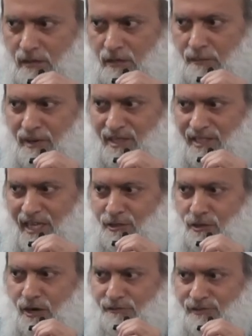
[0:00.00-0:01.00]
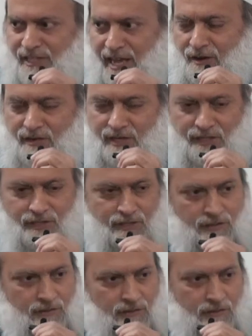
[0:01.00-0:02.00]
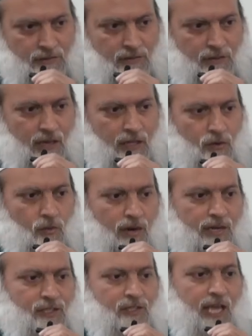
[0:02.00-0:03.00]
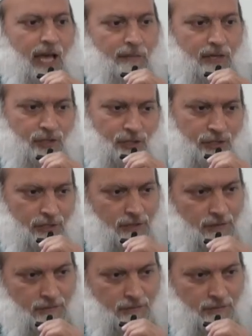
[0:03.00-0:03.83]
The possessor of soundness, and the one established.